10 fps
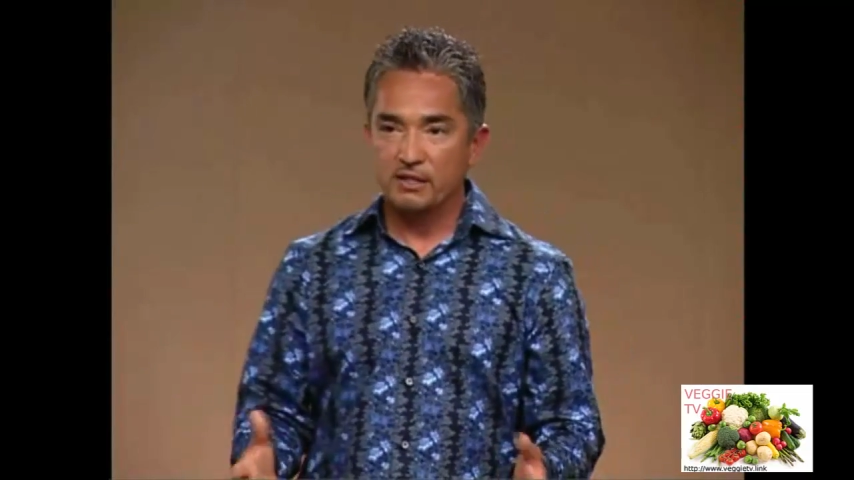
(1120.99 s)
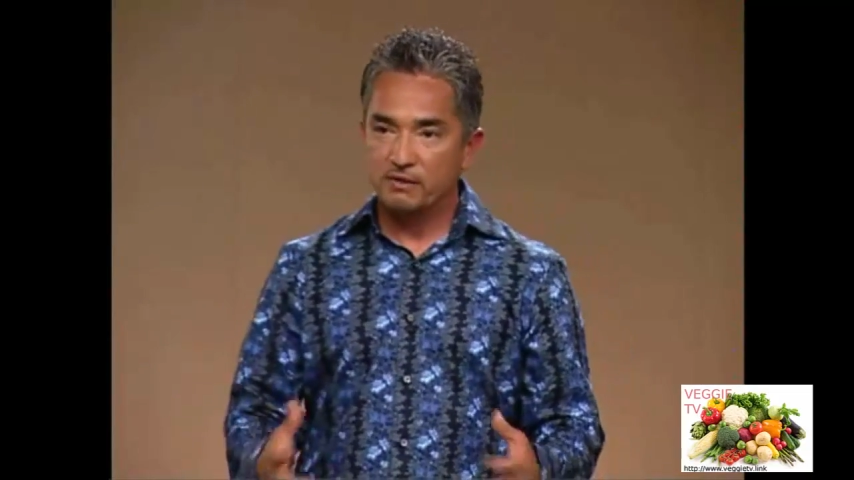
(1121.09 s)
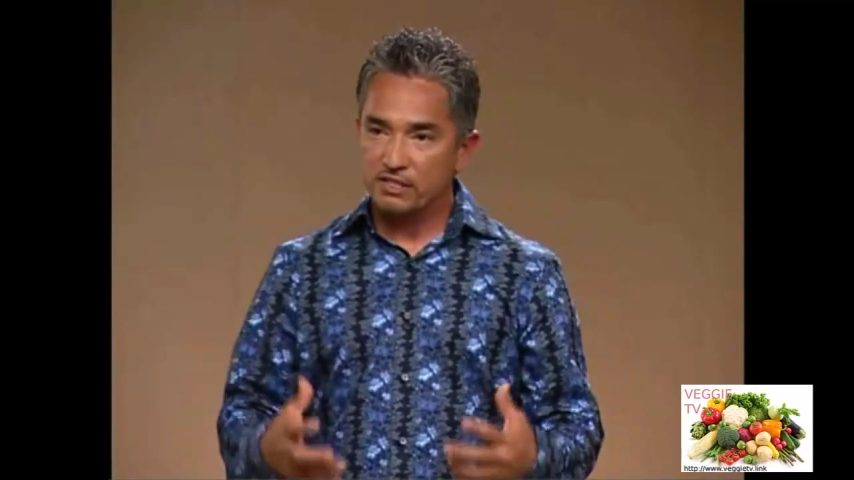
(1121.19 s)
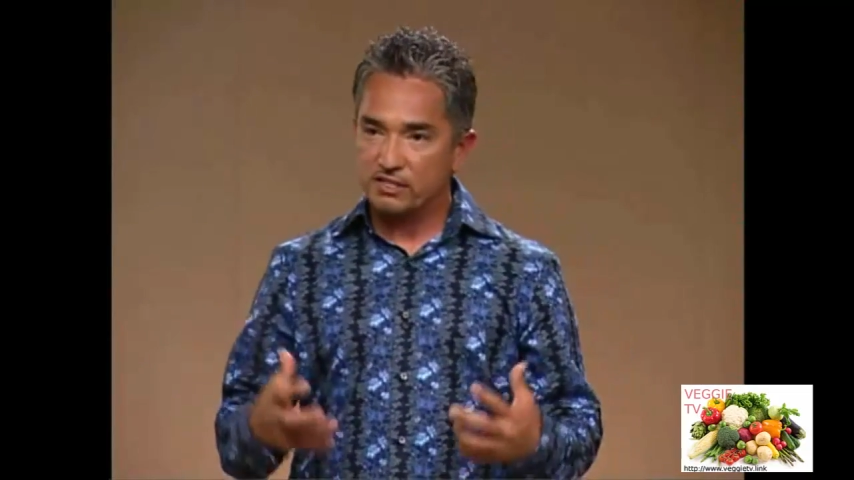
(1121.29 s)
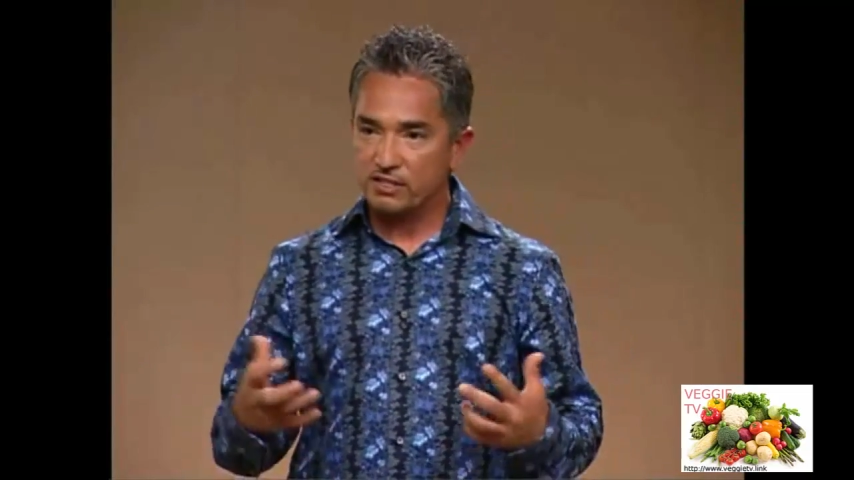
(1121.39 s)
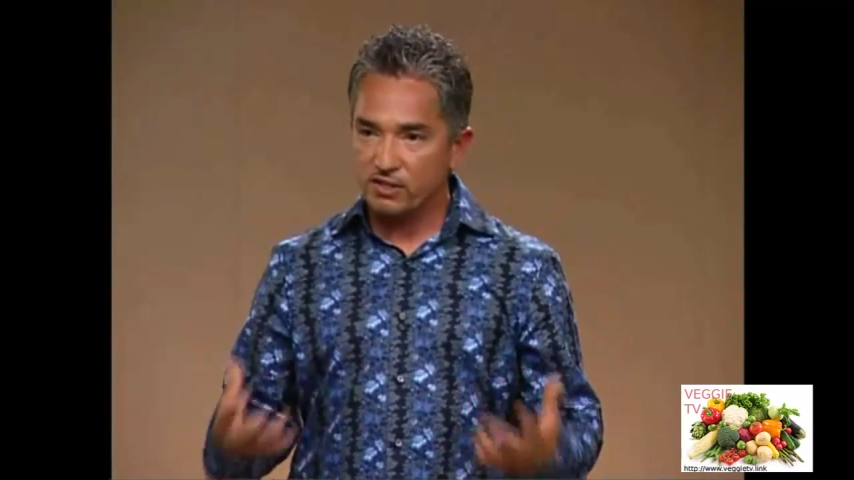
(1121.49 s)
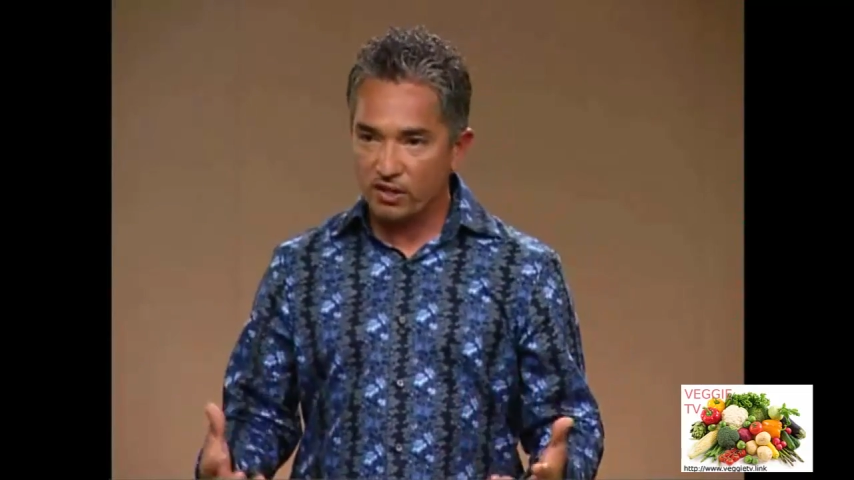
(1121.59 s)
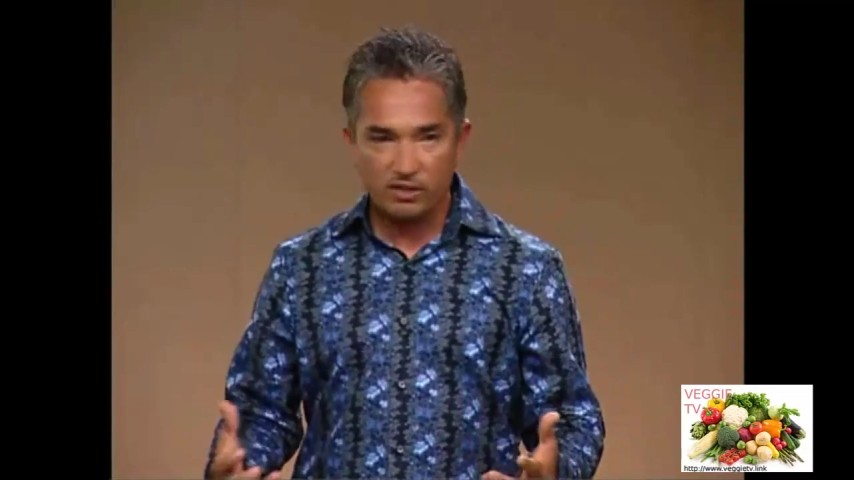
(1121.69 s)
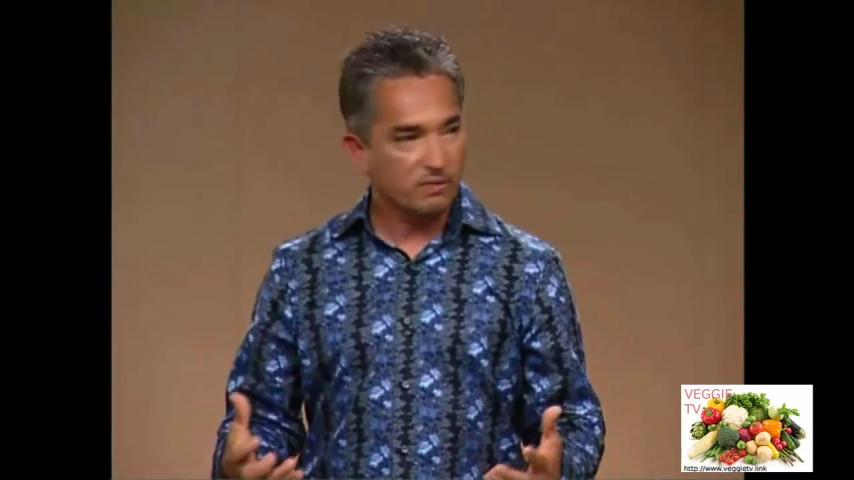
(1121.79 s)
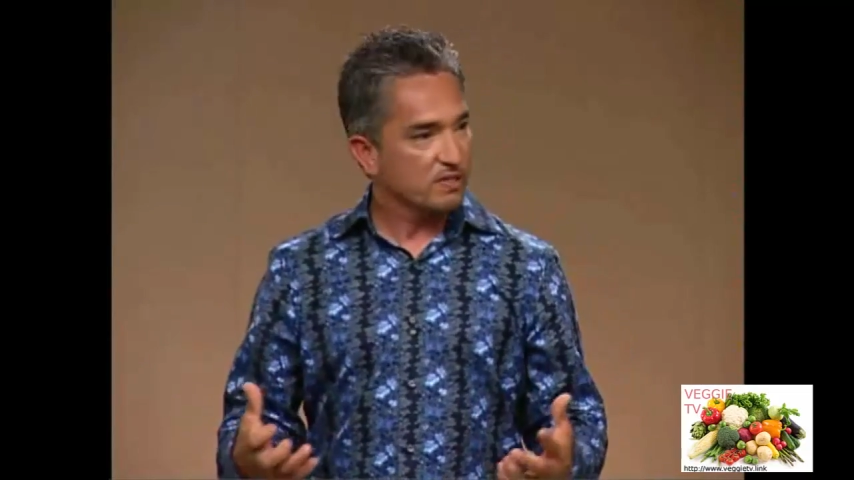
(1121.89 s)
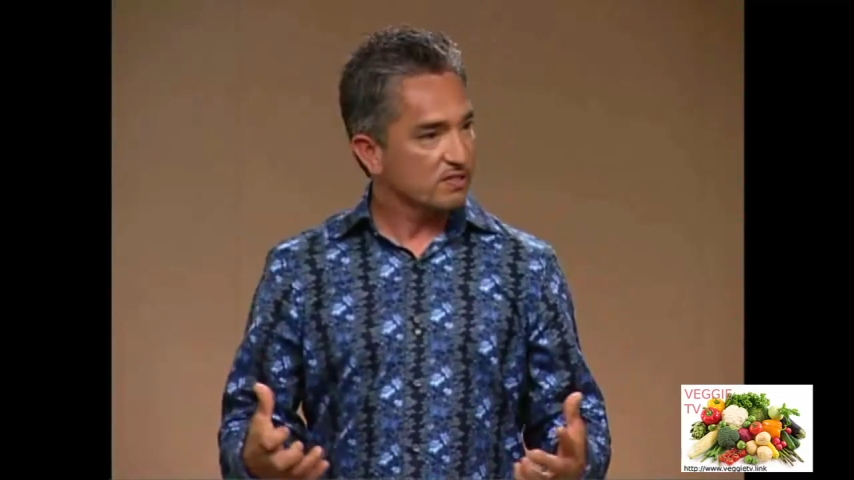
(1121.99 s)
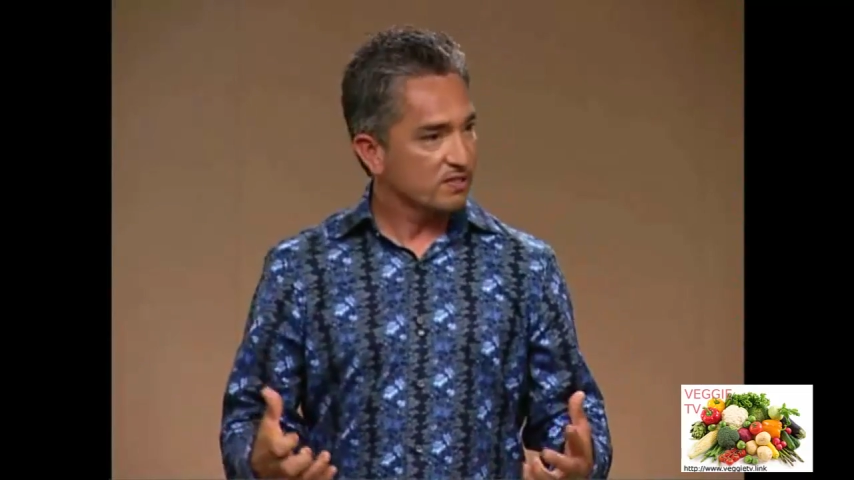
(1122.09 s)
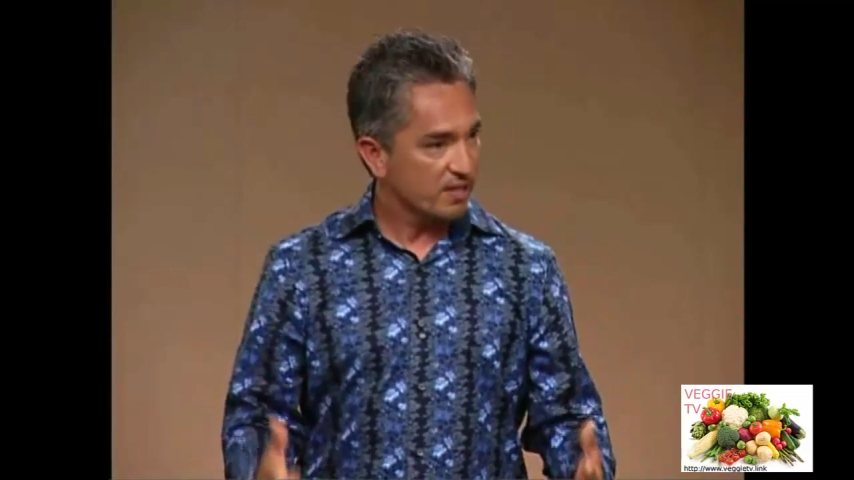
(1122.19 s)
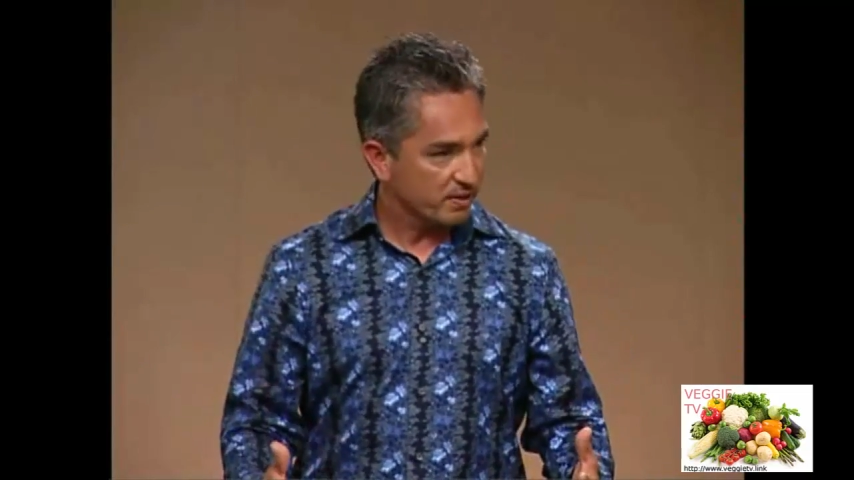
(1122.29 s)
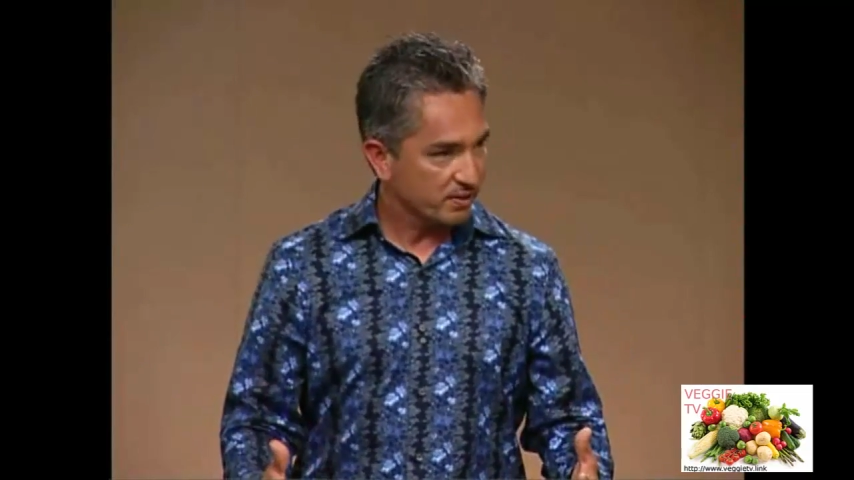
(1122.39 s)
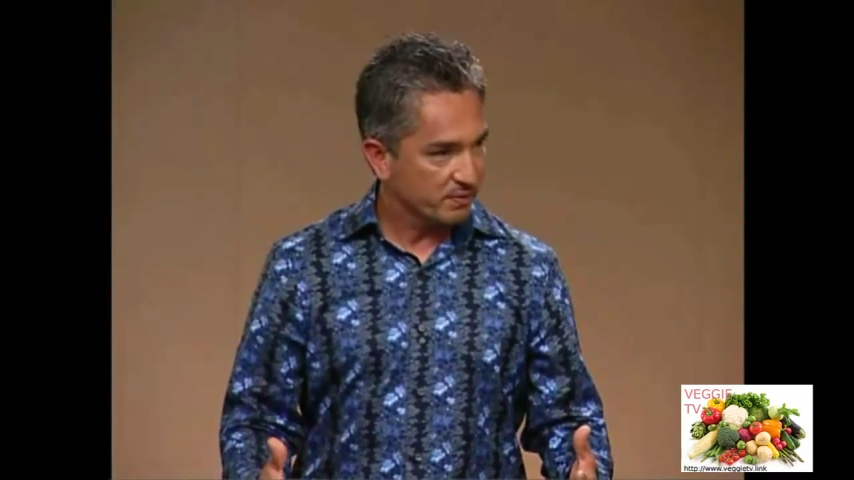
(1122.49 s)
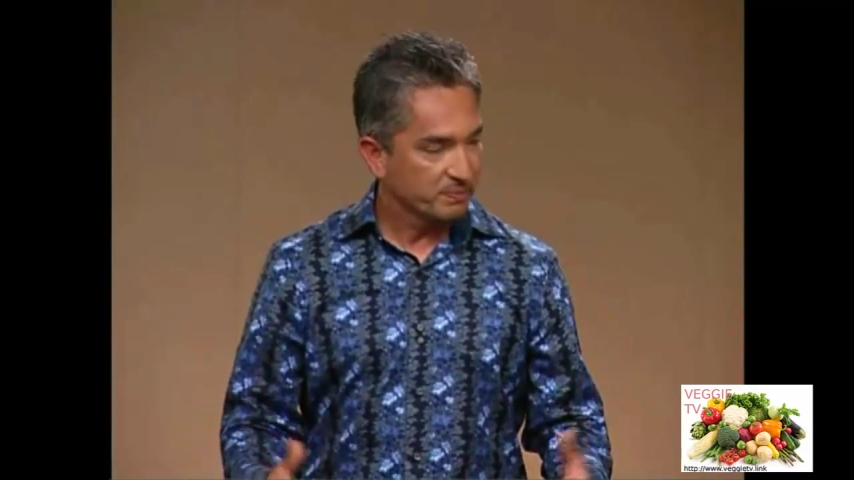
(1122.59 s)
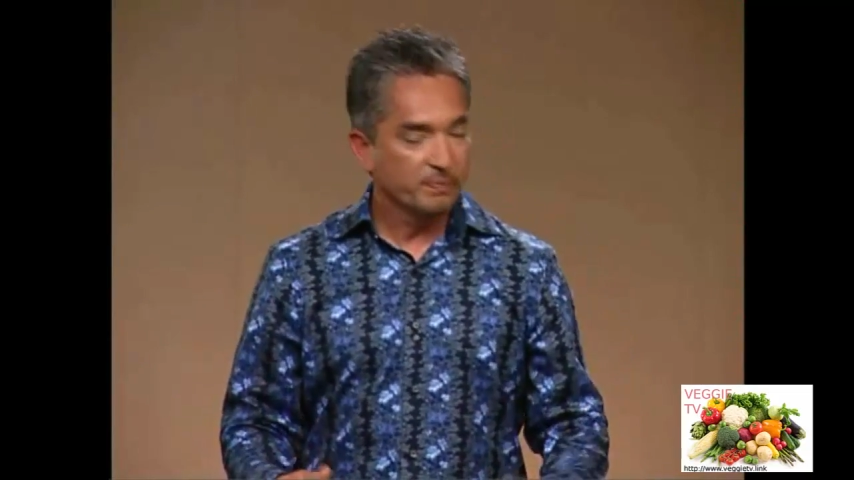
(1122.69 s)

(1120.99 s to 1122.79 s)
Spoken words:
which is a dog that wants to kill you,